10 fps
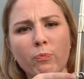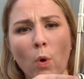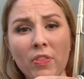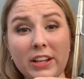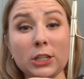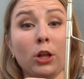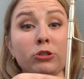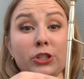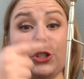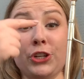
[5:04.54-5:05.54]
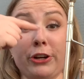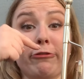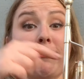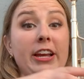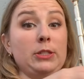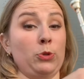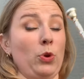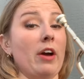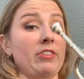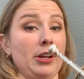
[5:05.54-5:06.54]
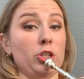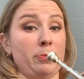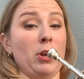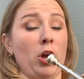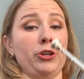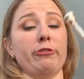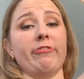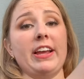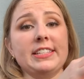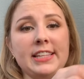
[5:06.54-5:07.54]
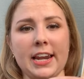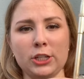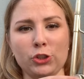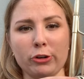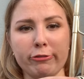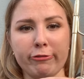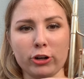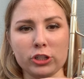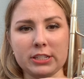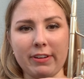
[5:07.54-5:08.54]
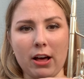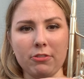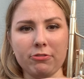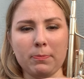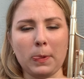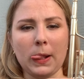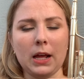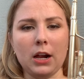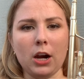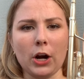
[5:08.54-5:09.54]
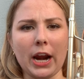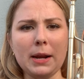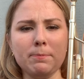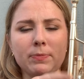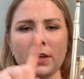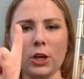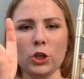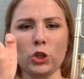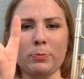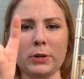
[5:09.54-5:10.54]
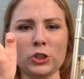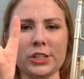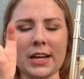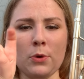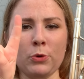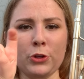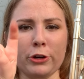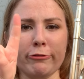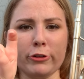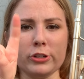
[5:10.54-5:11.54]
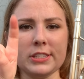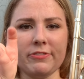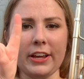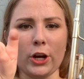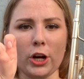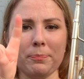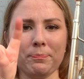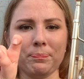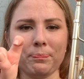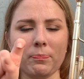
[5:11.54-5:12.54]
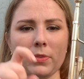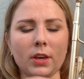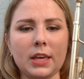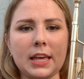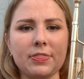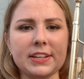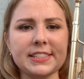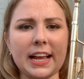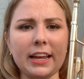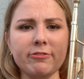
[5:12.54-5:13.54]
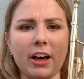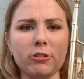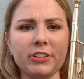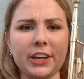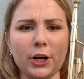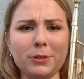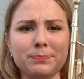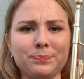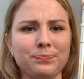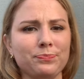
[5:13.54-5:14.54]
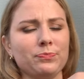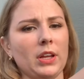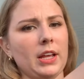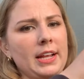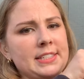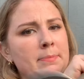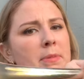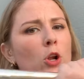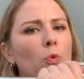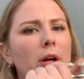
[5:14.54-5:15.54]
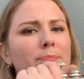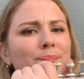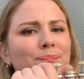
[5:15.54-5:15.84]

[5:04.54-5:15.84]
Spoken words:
one that's closest to your face when you have the instrument on your face. That is your first valve. All right, you push it down with your first finger. The second valve here is the middle one.